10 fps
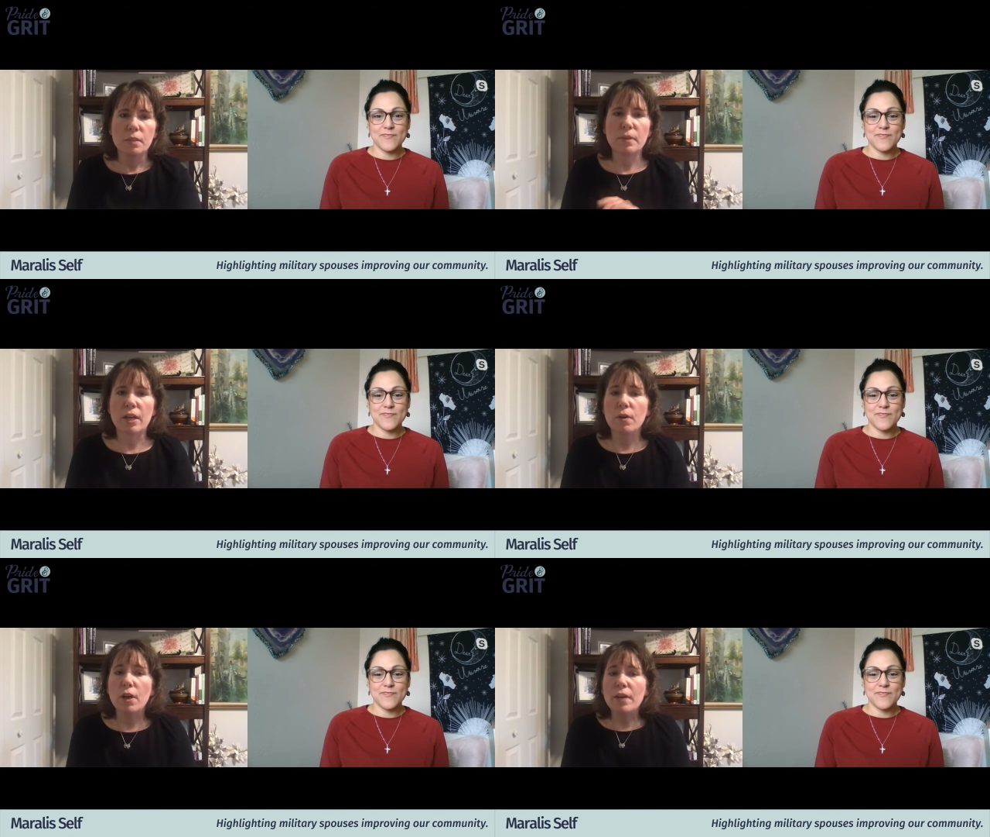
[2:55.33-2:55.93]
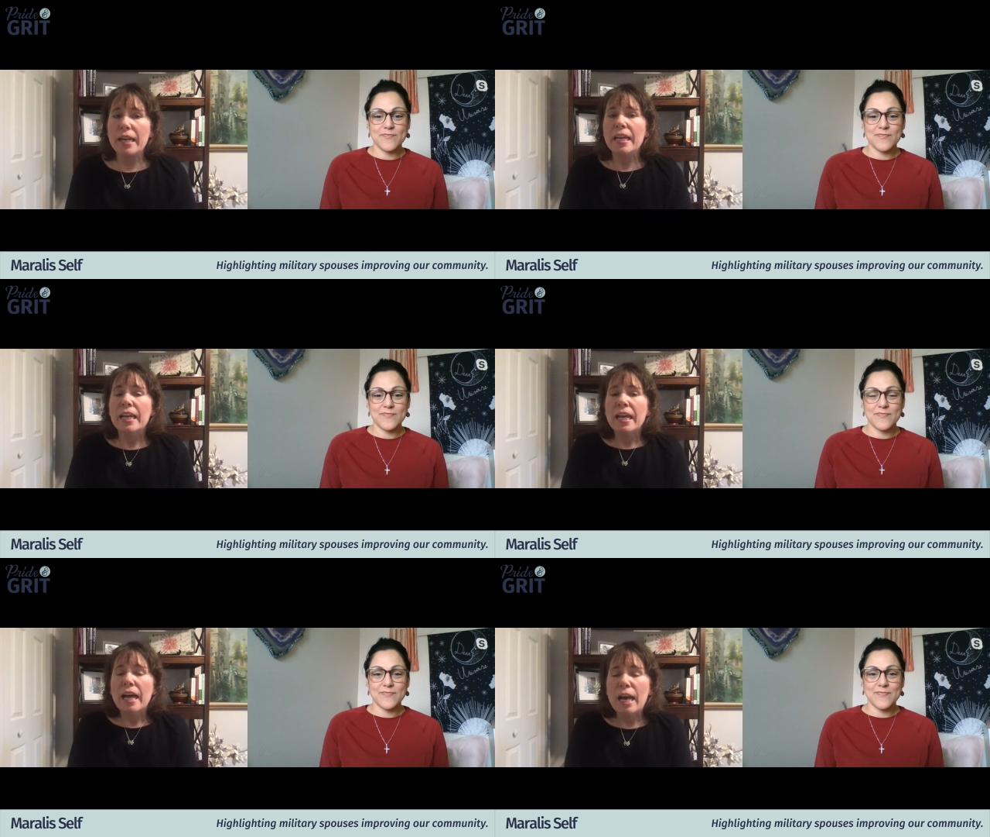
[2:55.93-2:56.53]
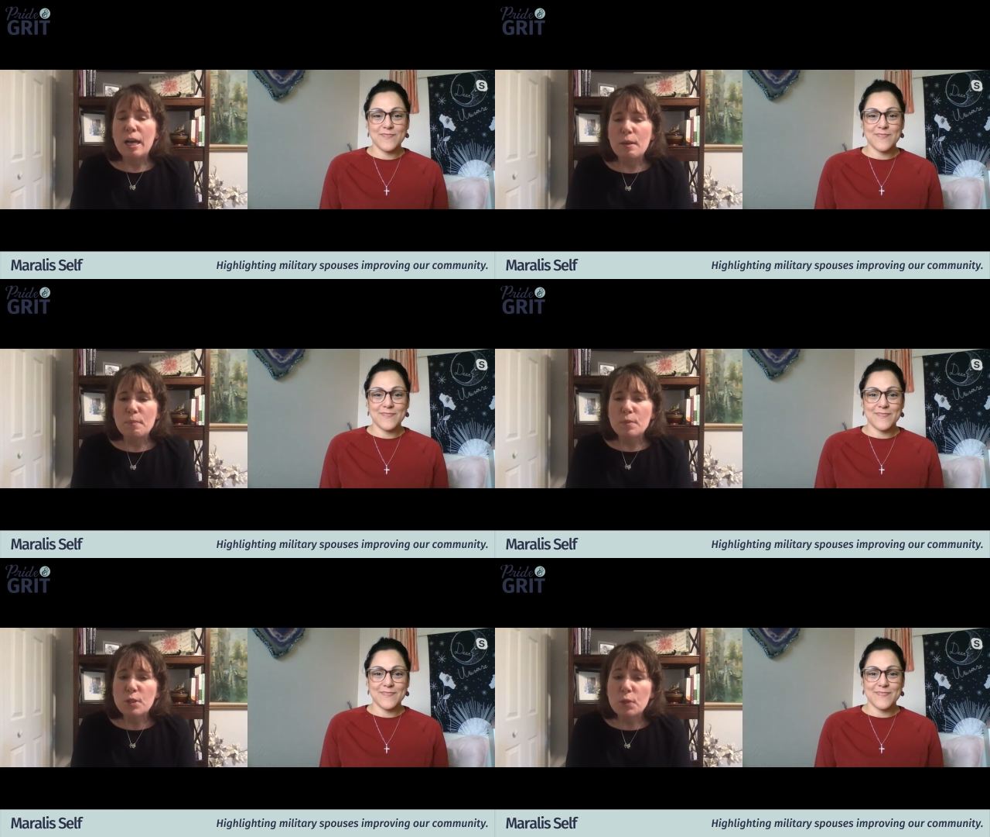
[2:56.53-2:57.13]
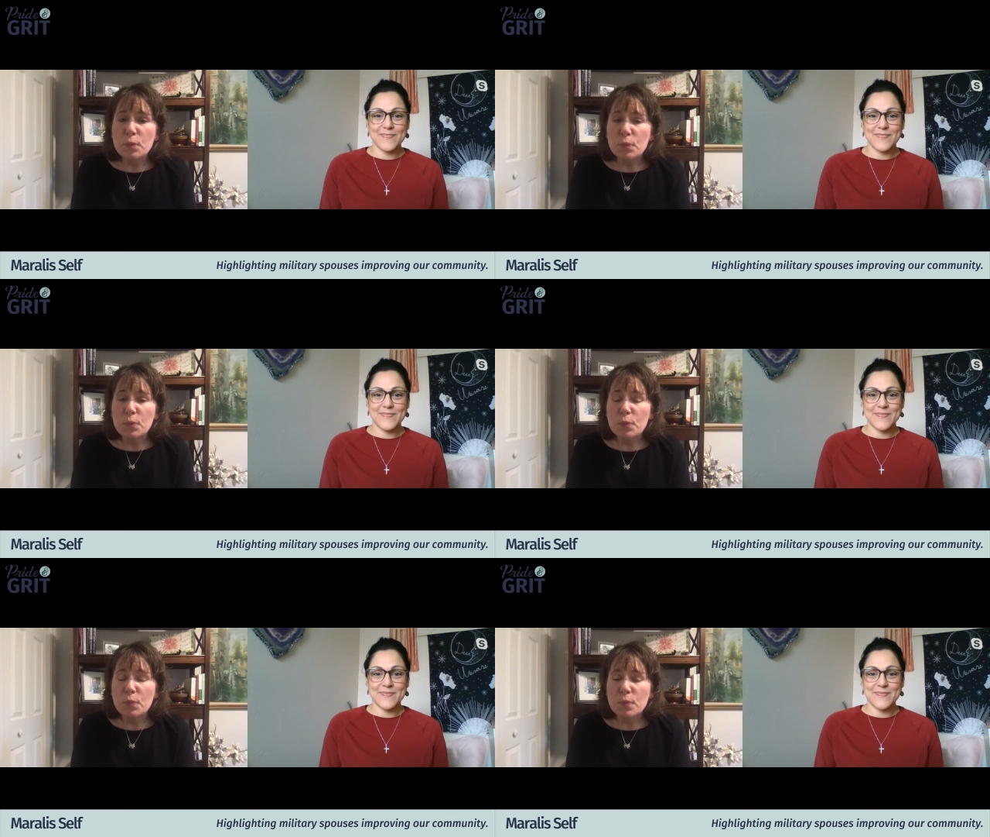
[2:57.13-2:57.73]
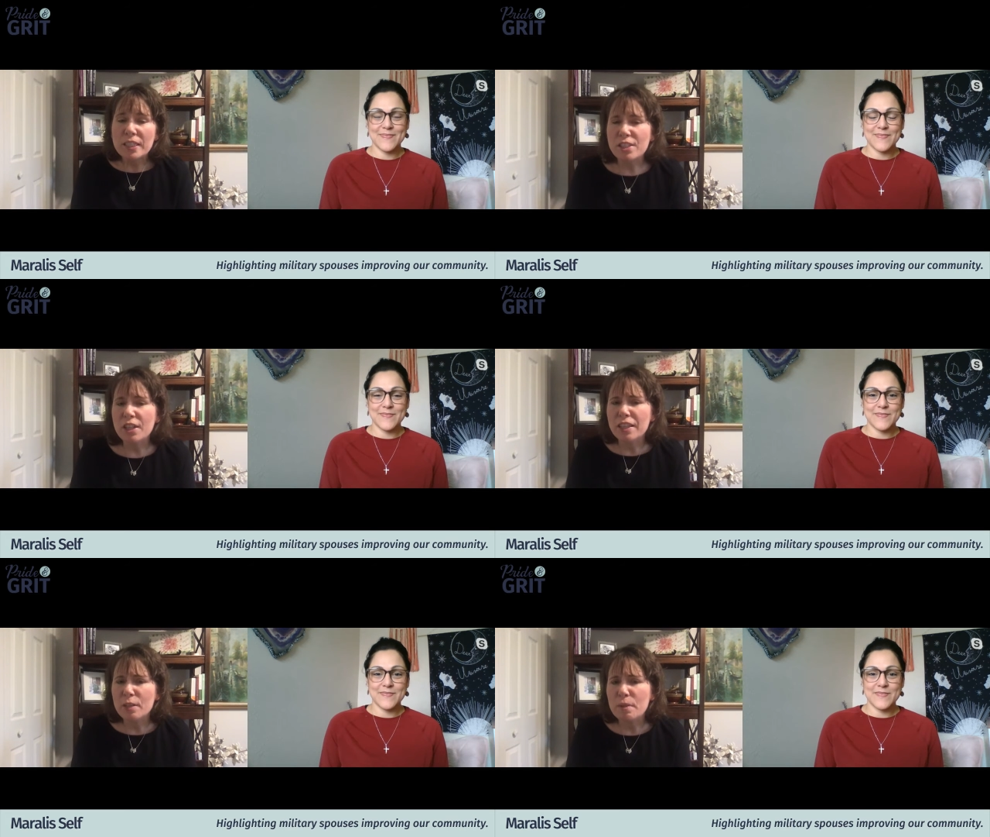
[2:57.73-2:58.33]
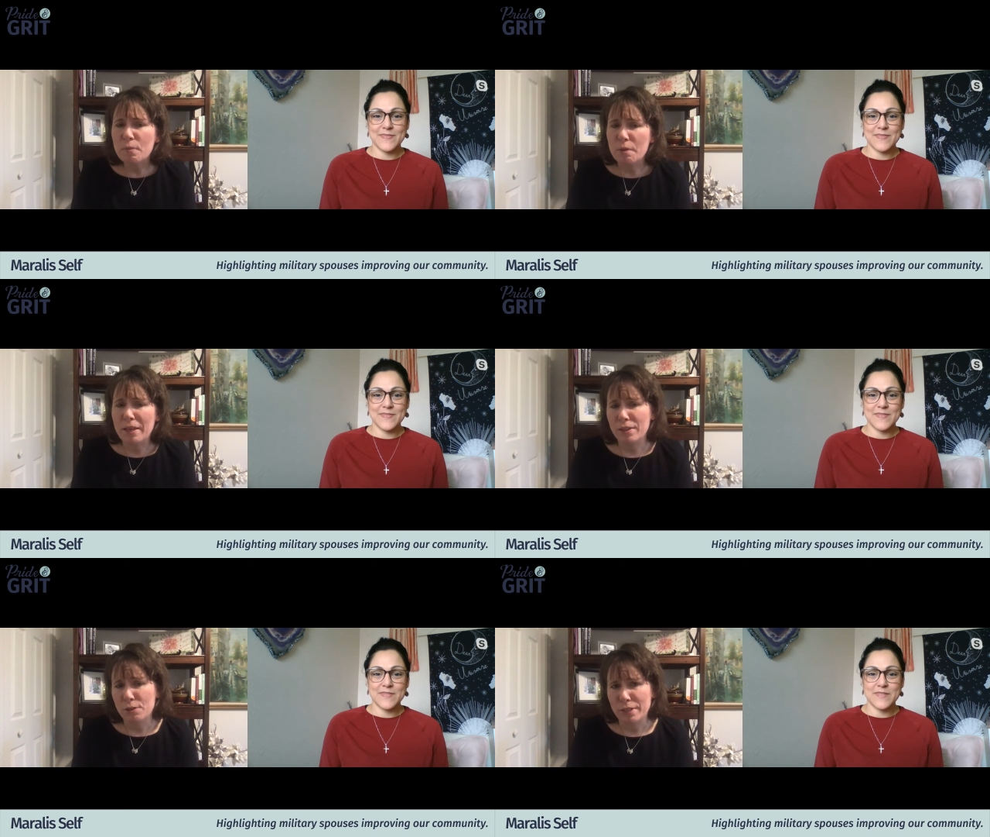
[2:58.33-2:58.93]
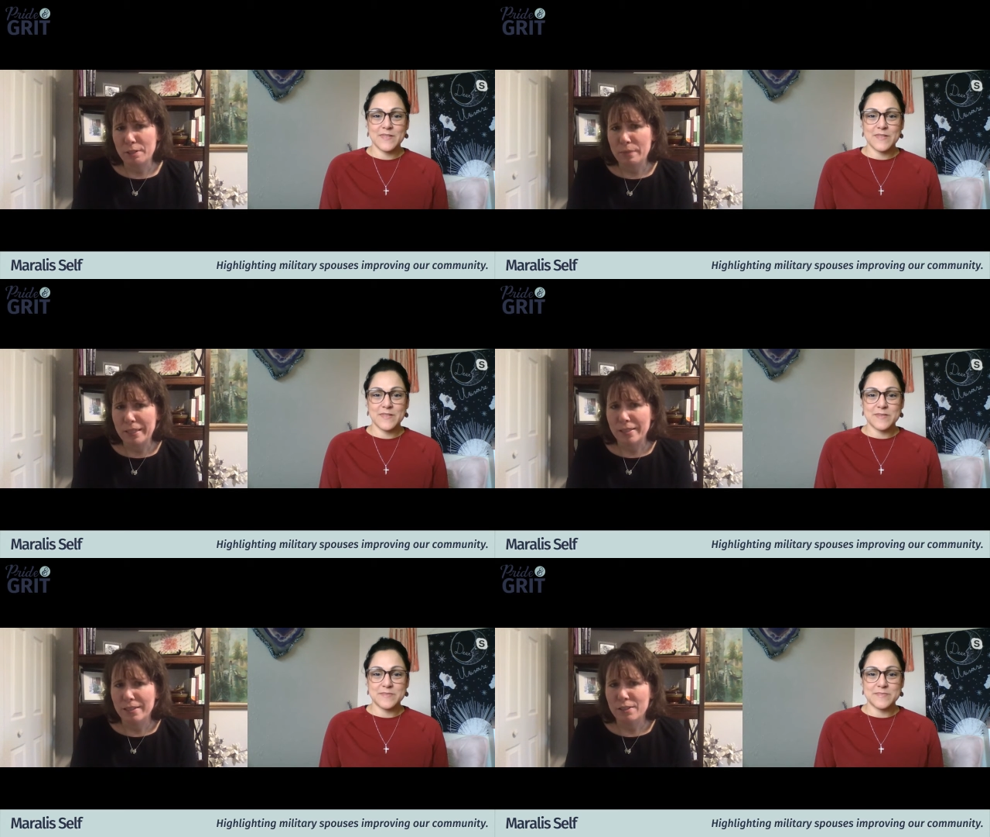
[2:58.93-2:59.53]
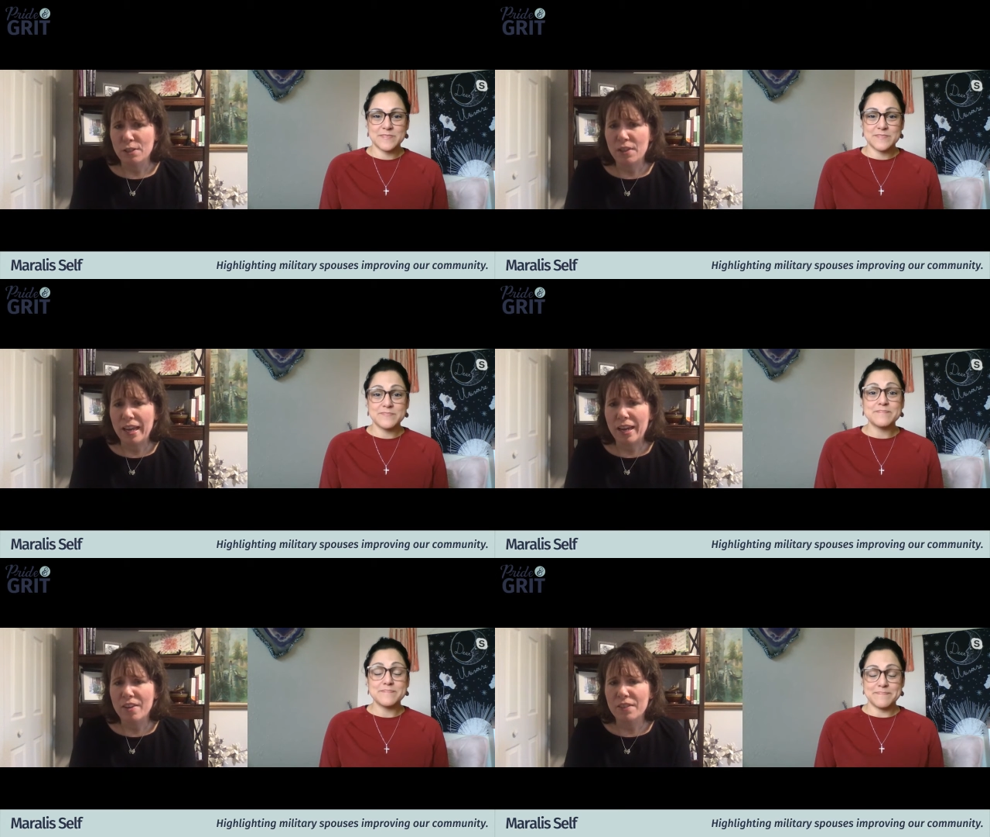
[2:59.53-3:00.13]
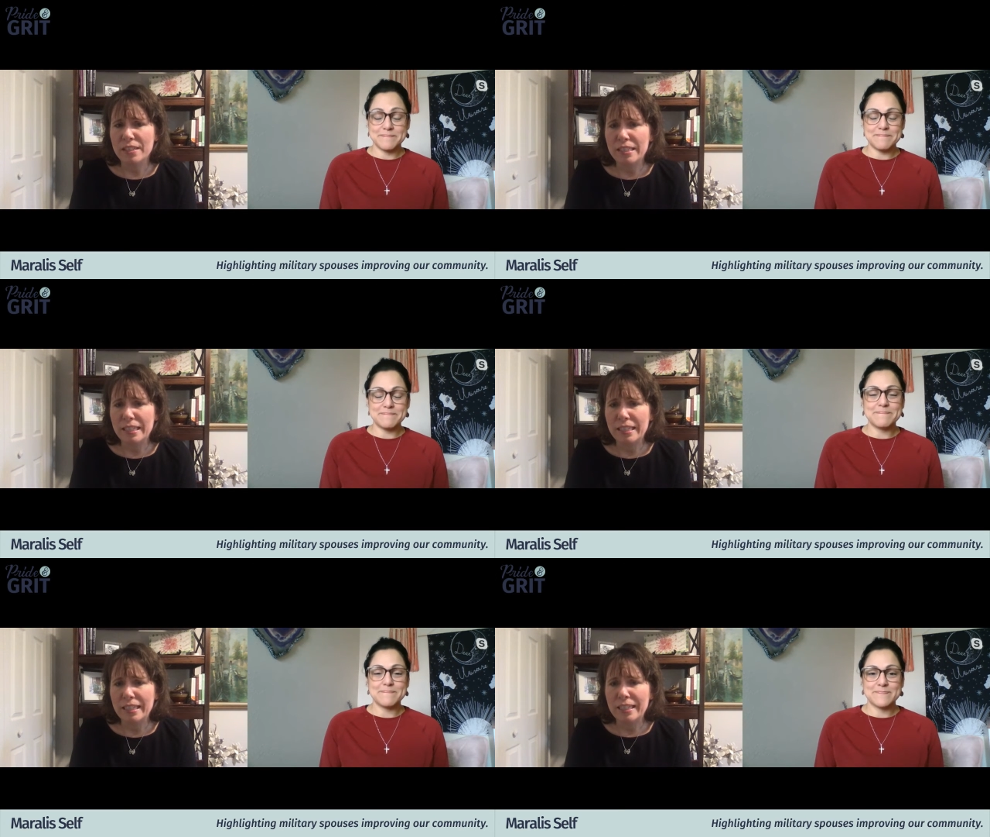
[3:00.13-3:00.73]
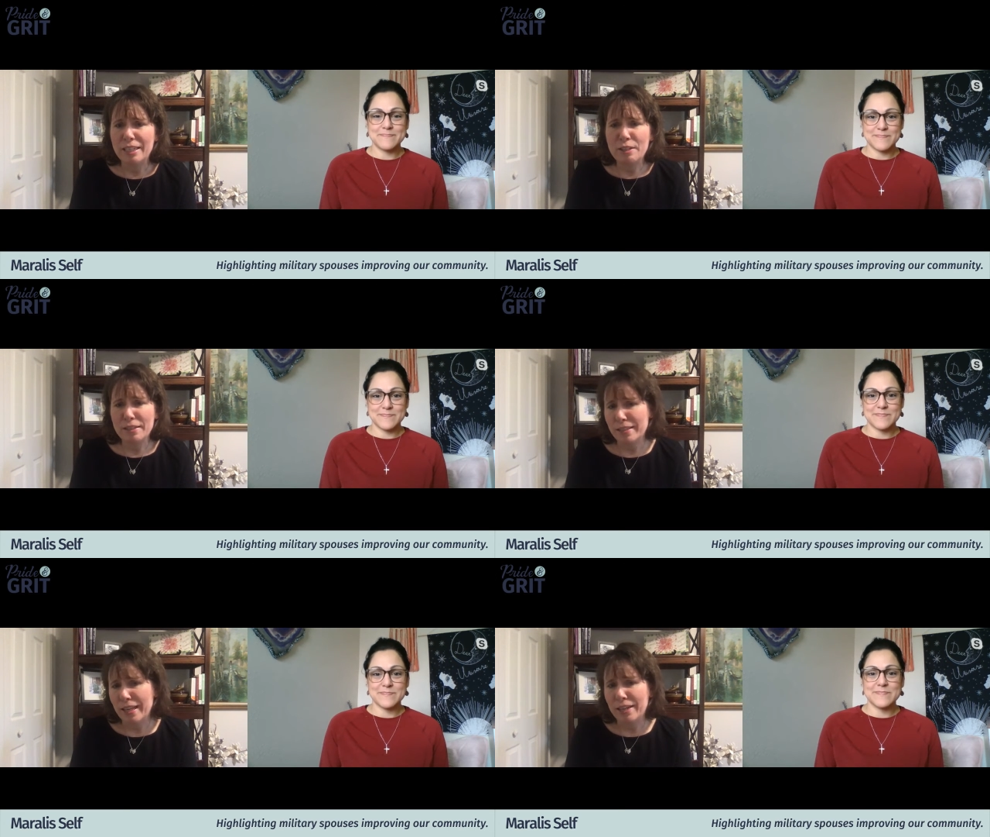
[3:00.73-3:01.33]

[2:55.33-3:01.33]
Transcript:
Speaker 1: we go. Okay. So let's talk a little bit more about the stress piece. So that obviously in this